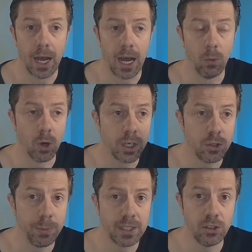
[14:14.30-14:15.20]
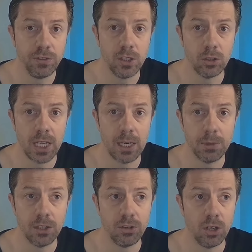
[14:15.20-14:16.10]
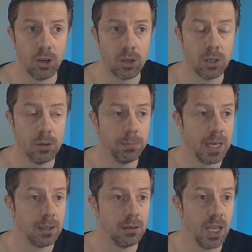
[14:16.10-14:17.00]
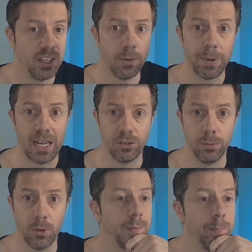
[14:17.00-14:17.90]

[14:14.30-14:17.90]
I wanted to make this video 10 minutes long, but it's impossible.